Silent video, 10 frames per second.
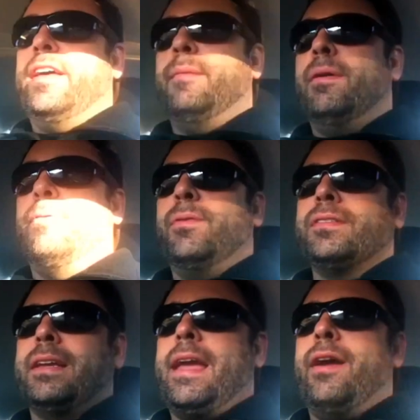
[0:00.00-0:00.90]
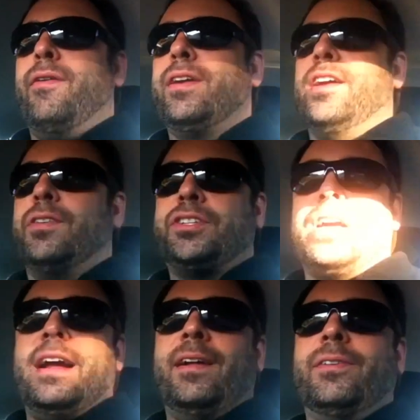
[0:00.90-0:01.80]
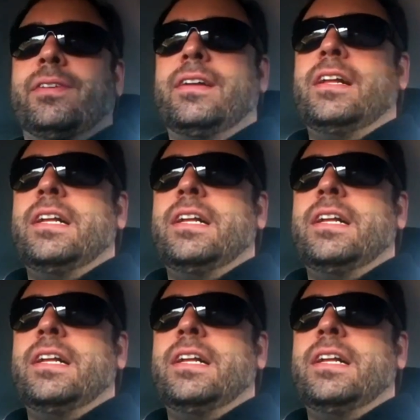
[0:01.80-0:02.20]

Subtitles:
family member who doesn't care, or a younger child or